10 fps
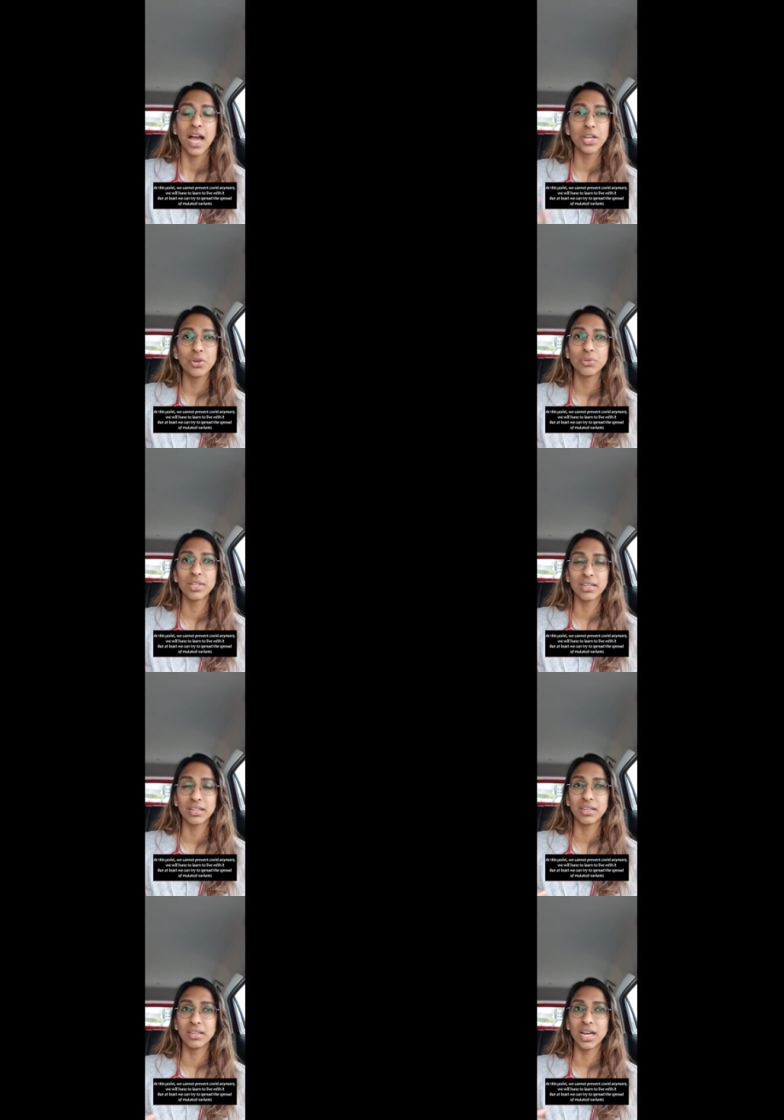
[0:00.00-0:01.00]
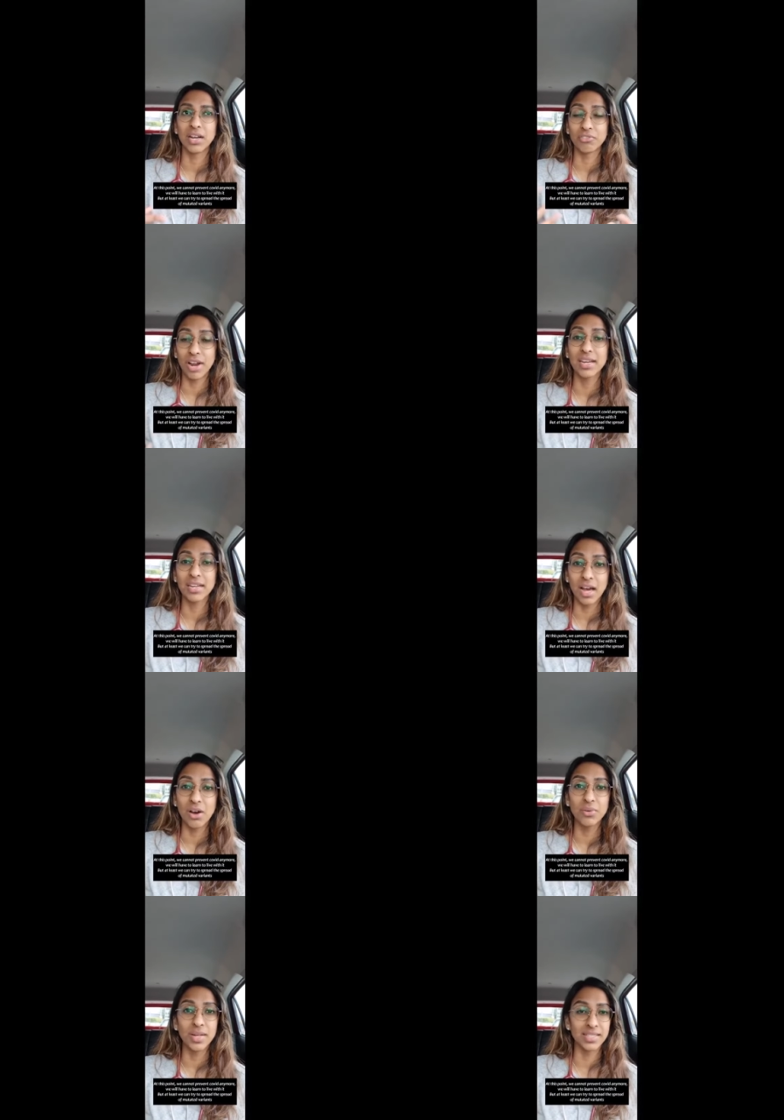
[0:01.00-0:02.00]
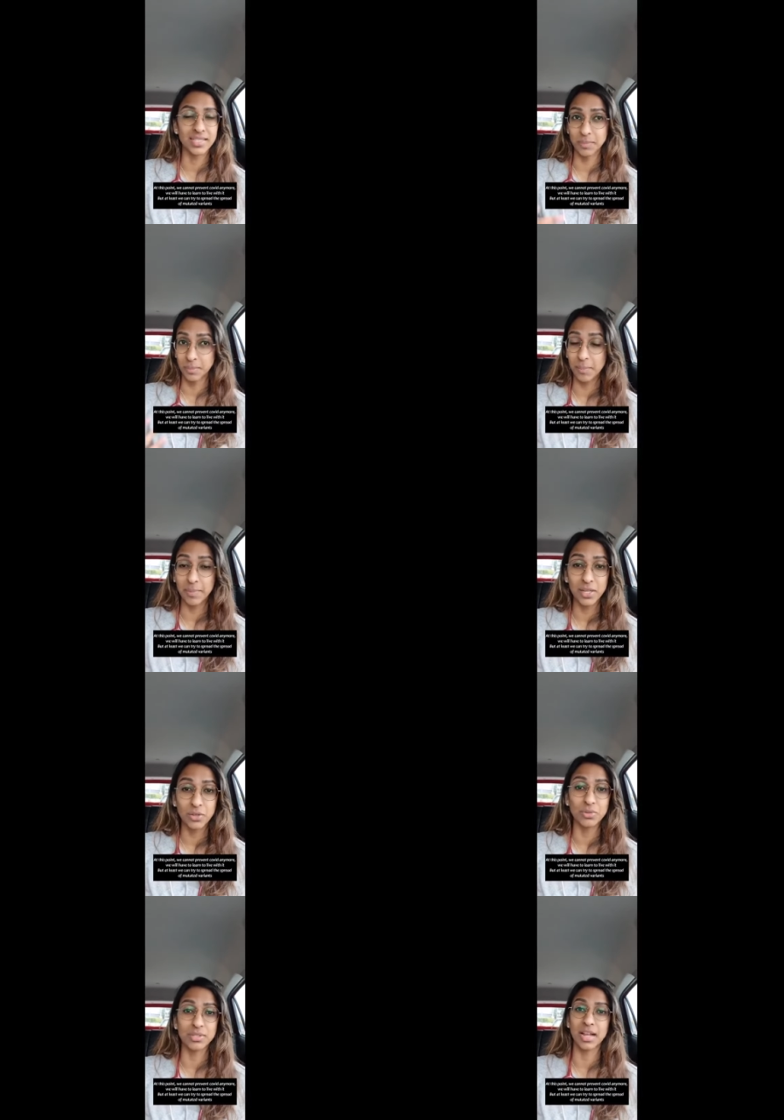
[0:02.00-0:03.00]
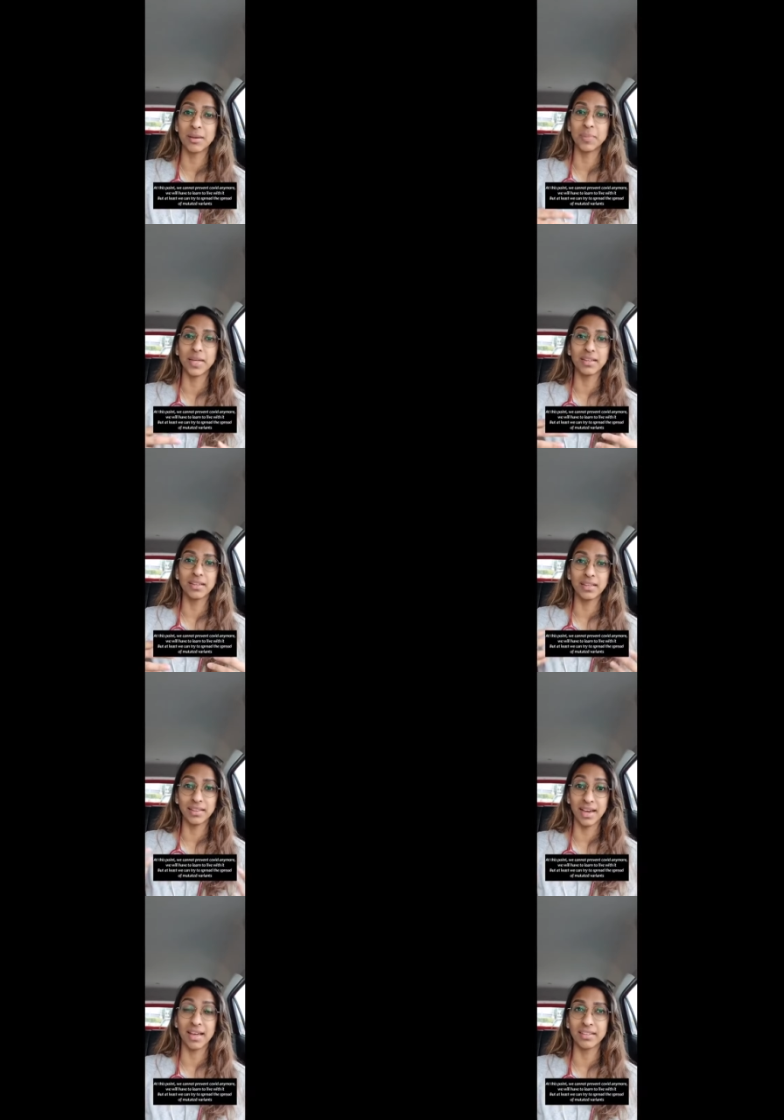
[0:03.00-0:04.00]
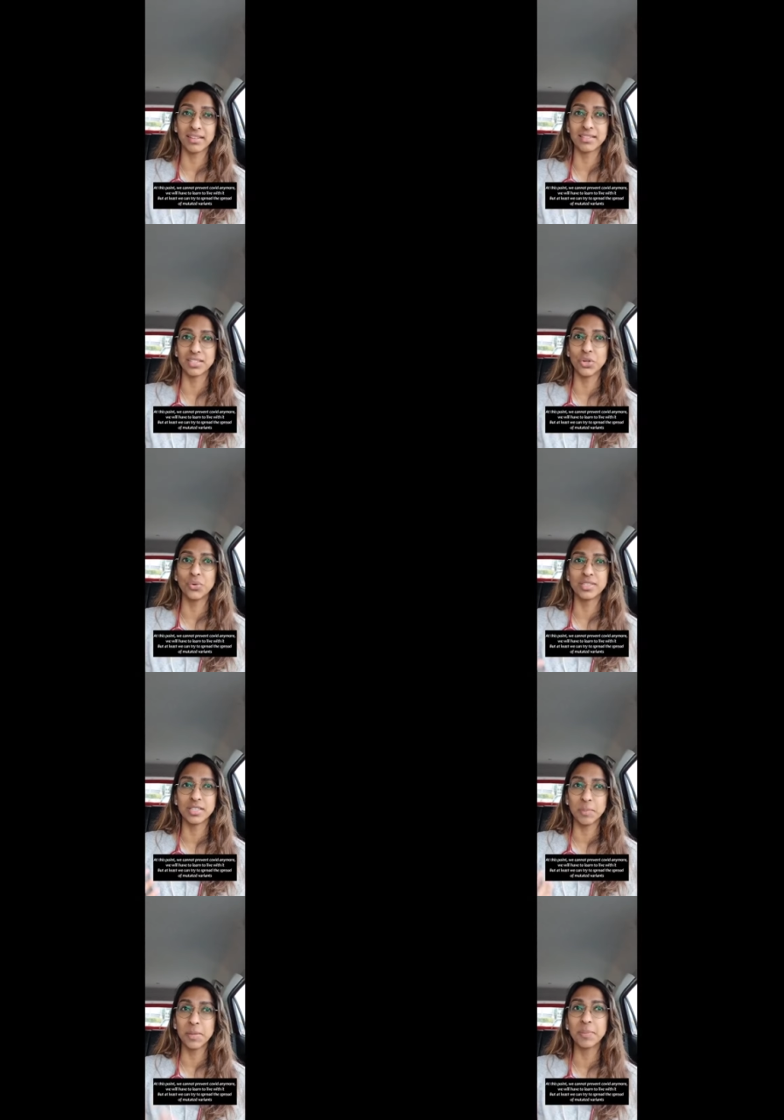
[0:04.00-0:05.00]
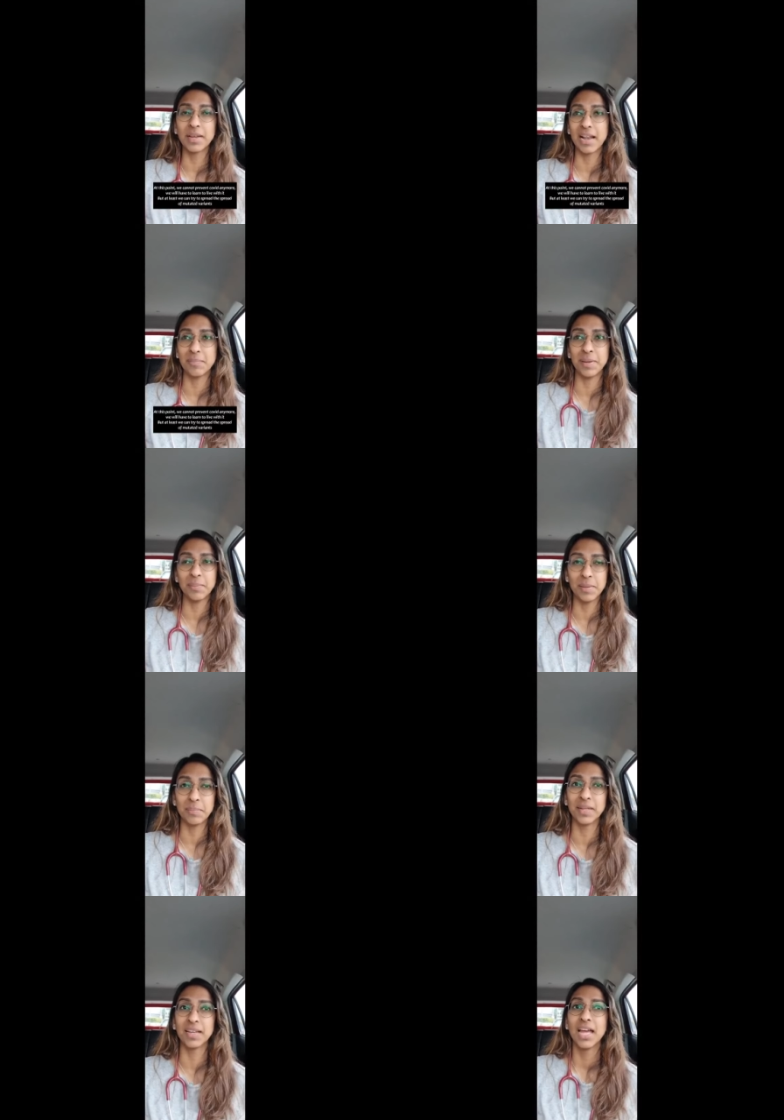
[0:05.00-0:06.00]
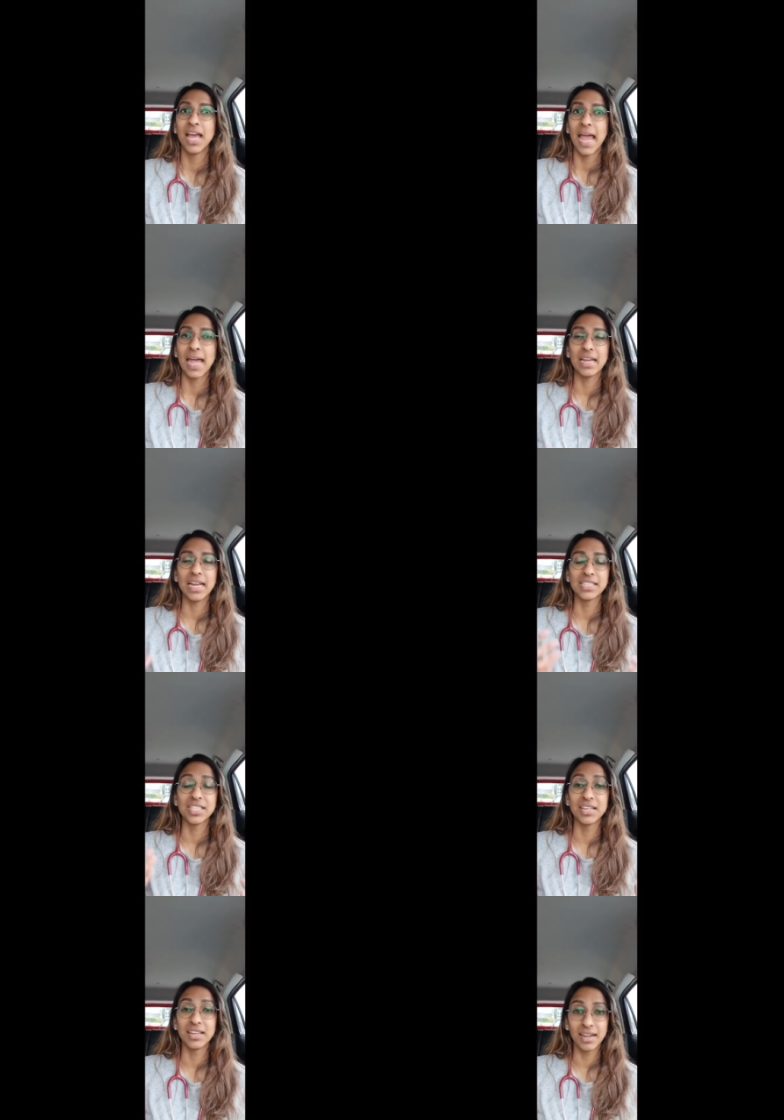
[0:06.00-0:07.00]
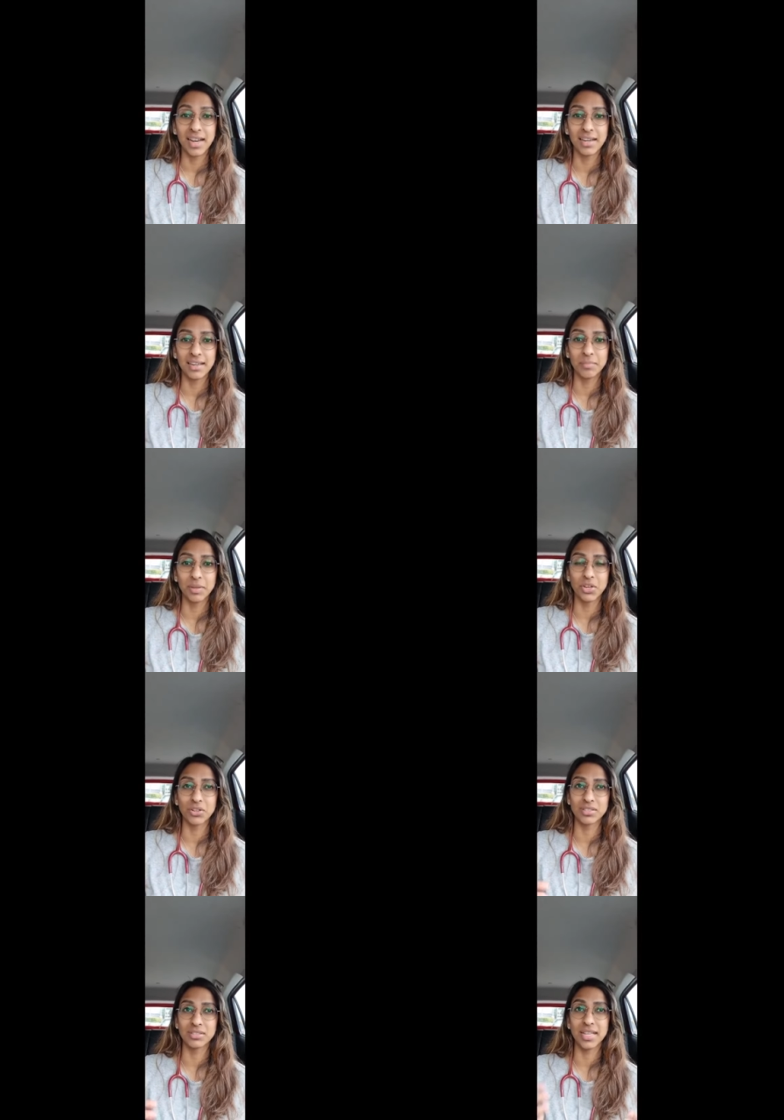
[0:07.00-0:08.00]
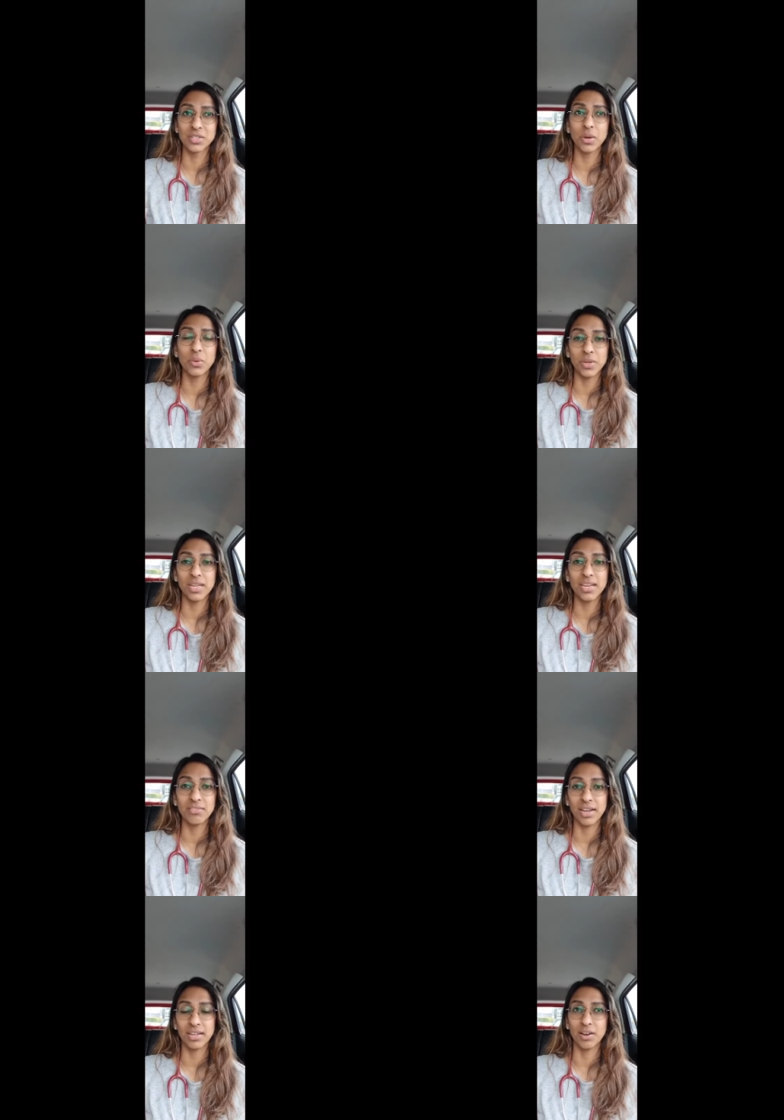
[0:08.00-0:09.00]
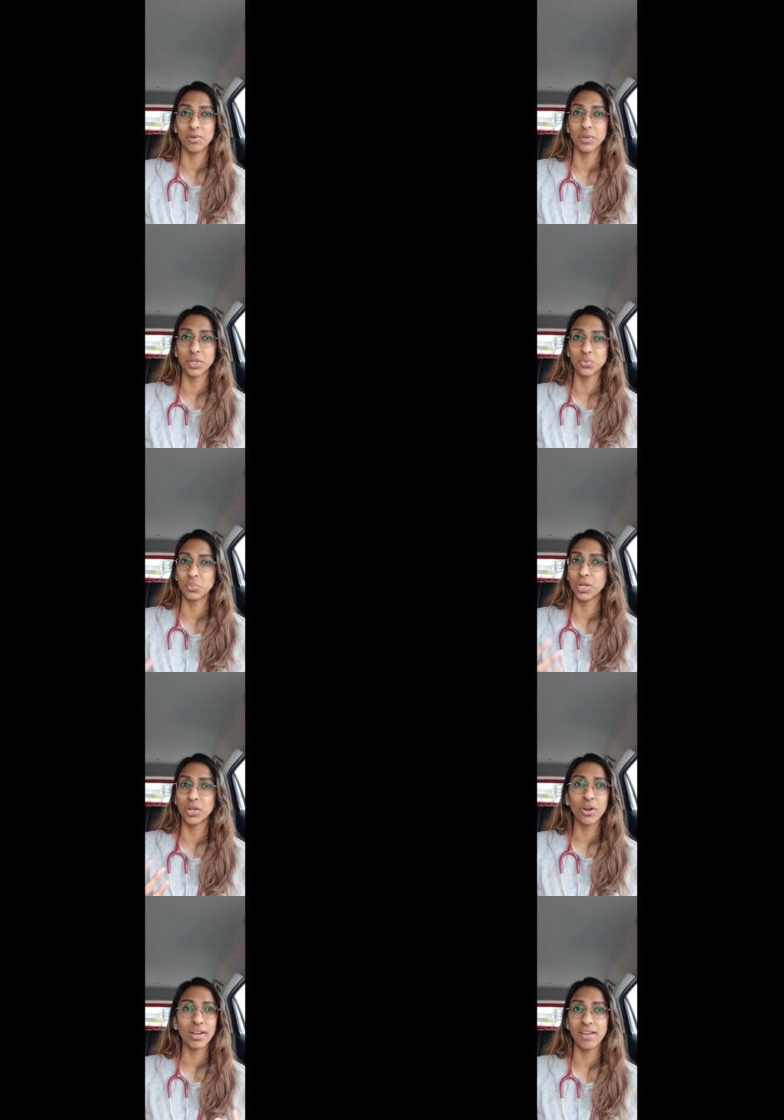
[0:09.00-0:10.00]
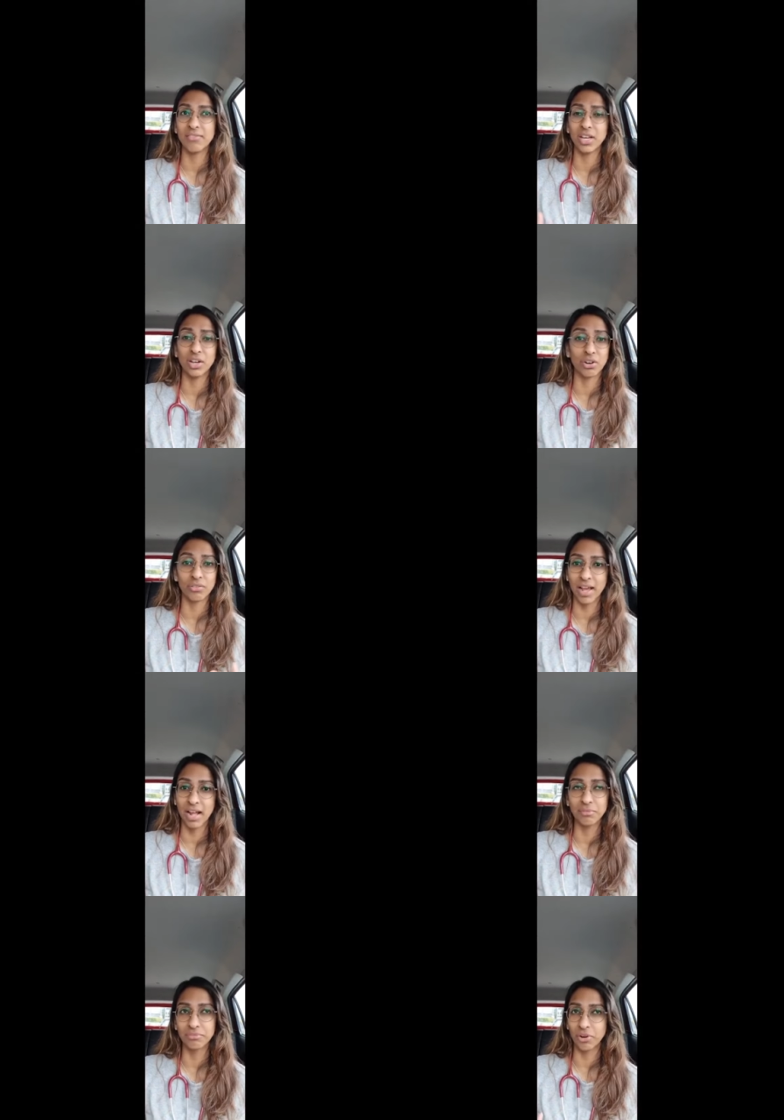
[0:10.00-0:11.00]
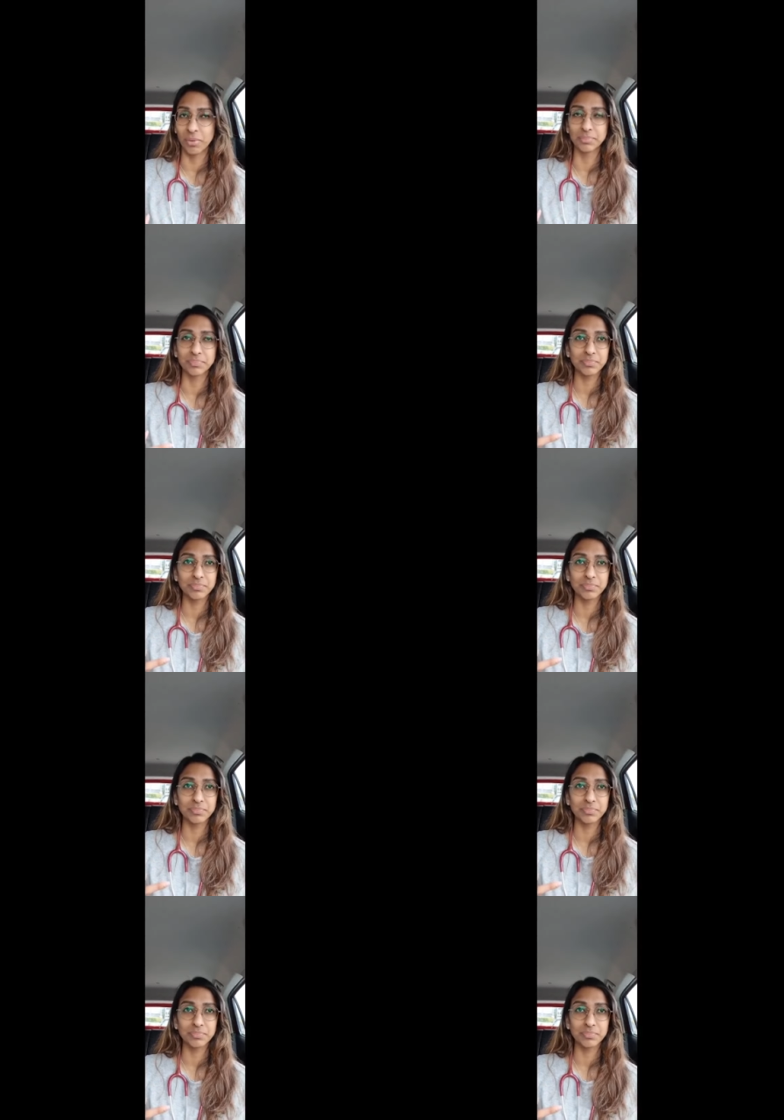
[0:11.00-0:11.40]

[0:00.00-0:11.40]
I know that right now it's the public who's helping the others you know it's the people helping people and it's great because that's what we need right now because we're not having a lot of help from